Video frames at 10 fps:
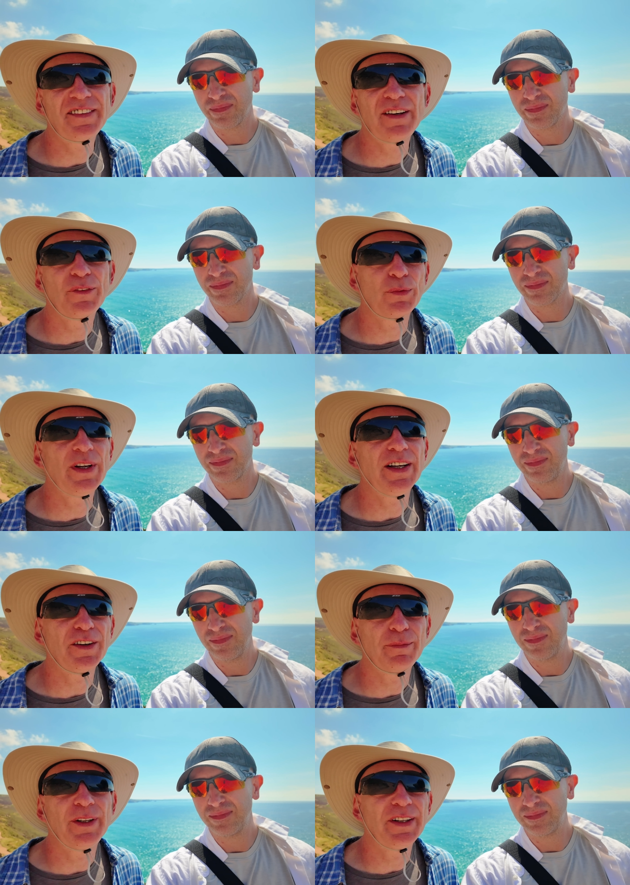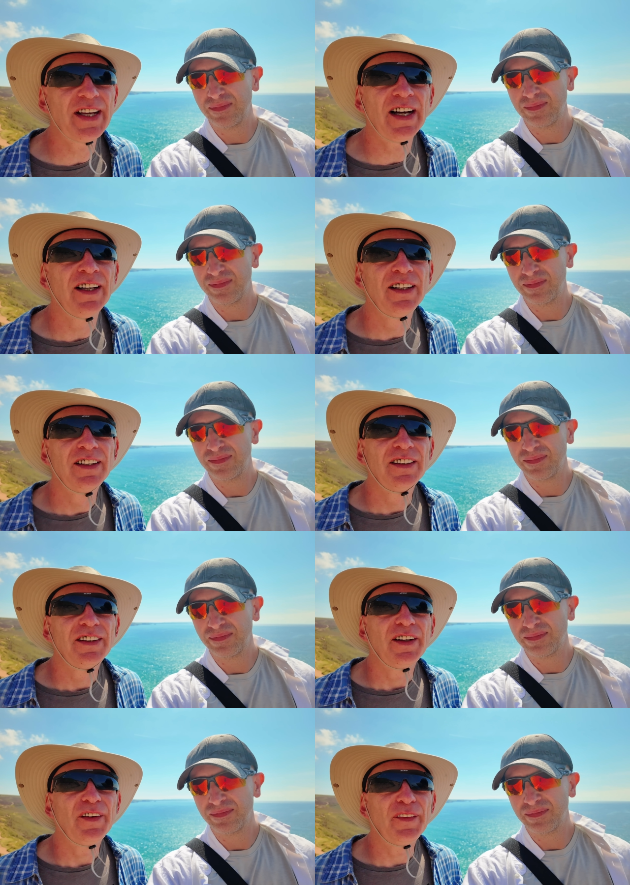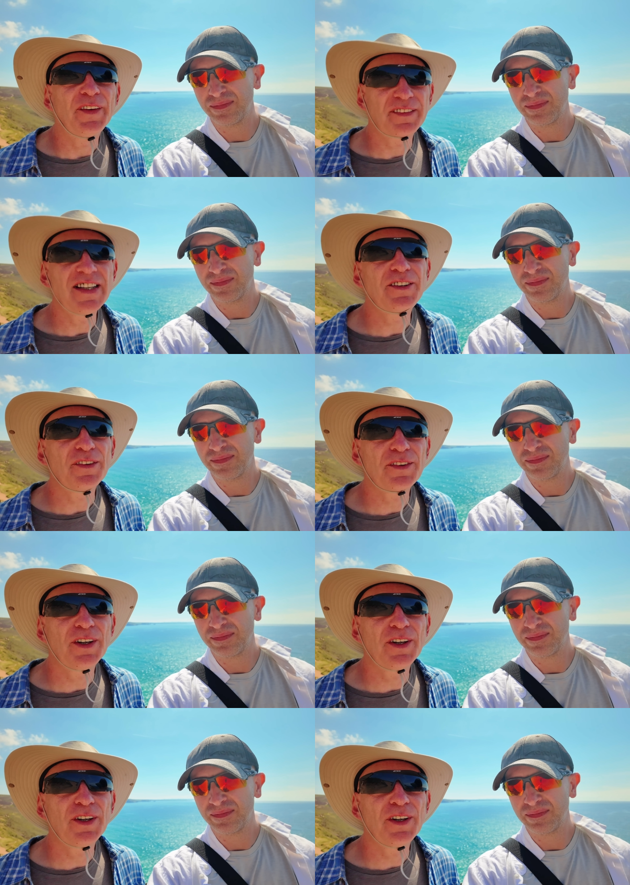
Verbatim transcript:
Speaker 1: it sounds weird, but yeah, the Secret